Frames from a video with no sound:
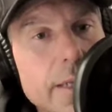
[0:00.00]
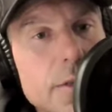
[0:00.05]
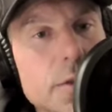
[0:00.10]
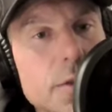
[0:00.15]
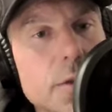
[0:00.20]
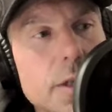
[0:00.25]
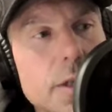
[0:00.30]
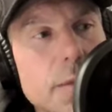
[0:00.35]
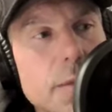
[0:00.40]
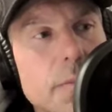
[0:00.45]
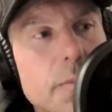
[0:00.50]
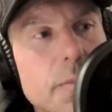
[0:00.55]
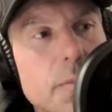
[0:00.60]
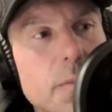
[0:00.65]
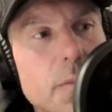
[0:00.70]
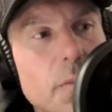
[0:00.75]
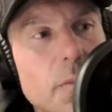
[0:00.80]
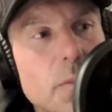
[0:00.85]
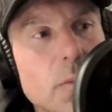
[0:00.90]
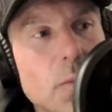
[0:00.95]
And so your
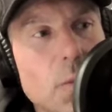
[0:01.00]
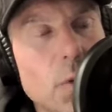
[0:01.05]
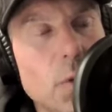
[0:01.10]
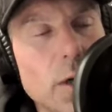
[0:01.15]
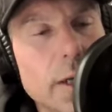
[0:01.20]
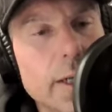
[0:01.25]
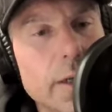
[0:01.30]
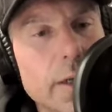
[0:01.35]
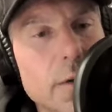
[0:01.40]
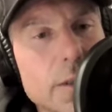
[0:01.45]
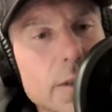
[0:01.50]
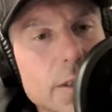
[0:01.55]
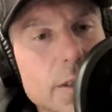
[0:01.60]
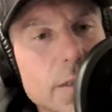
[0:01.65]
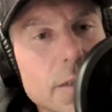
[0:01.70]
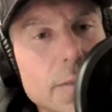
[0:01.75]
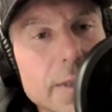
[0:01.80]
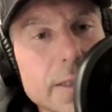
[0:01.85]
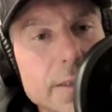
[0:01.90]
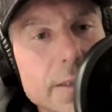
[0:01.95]
workout is
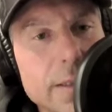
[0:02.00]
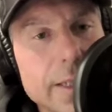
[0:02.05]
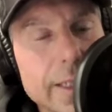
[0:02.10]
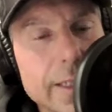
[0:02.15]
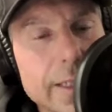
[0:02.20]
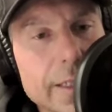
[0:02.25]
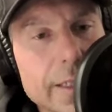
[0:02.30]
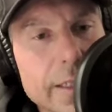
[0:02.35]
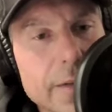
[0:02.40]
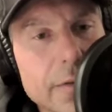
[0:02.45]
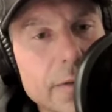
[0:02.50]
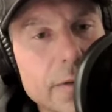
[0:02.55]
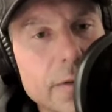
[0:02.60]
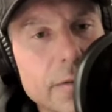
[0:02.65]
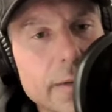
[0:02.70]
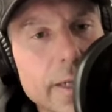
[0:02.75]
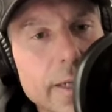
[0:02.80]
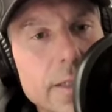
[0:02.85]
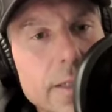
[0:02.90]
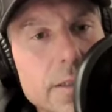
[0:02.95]
going to be slightly different, right?